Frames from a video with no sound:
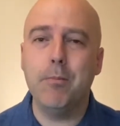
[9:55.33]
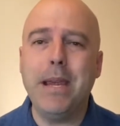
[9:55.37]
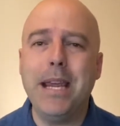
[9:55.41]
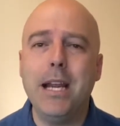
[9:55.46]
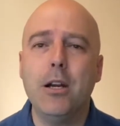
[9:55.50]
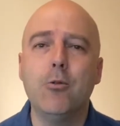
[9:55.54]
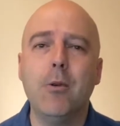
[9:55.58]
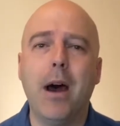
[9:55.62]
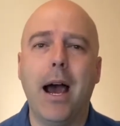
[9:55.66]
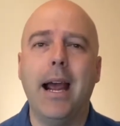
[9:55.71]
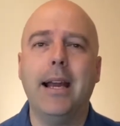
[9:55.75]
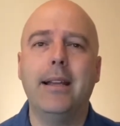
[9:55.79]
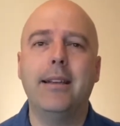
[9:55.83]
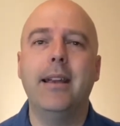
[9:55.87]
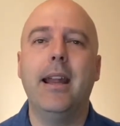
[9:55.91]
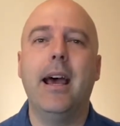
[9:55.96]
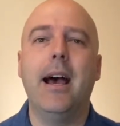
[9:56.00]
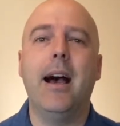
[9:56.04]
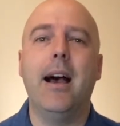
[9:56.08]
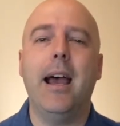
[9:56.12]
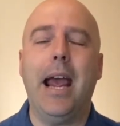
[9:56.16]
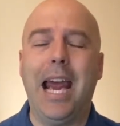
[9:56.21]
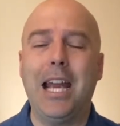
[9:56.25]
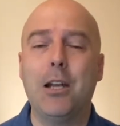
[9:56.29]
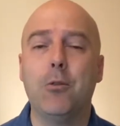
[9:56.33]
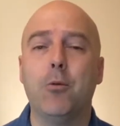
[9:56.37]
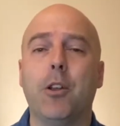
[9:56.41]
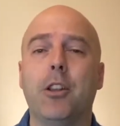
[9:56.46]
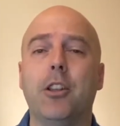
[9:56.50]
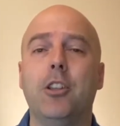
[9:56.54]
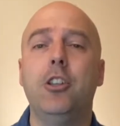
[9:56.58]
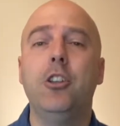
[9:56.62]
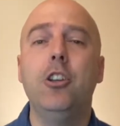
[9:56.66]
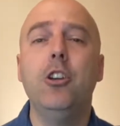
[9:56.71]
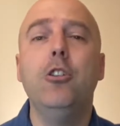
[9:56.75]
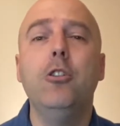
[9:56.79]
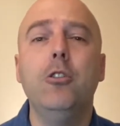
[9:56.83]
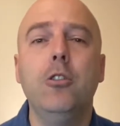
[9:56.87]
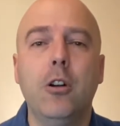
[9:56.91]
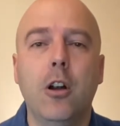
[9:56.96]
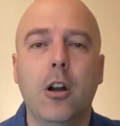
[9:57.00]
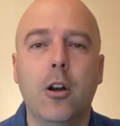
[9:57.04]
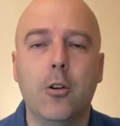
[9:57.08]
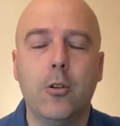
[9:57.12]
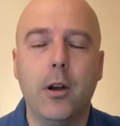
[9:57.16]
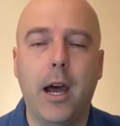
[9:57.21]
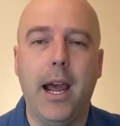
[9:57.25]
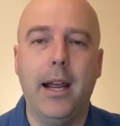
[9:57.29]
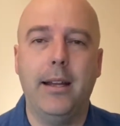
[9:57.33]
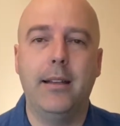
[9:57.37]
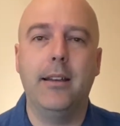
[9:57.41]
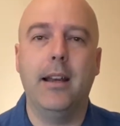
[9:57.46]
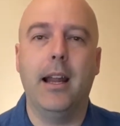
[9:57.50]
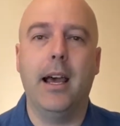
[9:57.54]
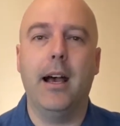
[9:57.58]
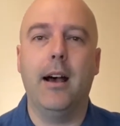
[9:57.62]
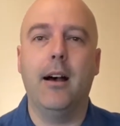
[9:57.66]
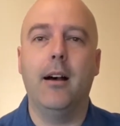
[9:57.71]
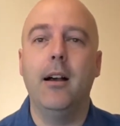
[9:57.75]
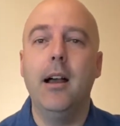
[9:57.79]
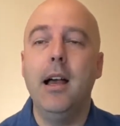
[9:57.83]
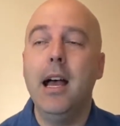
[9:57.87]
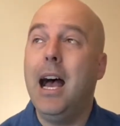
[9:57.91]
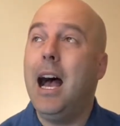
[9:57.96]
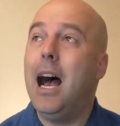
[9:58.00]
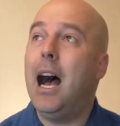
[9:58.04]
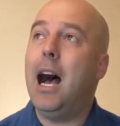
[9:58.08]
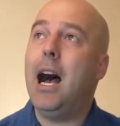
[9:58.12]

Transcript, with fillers: me right now and with you right now,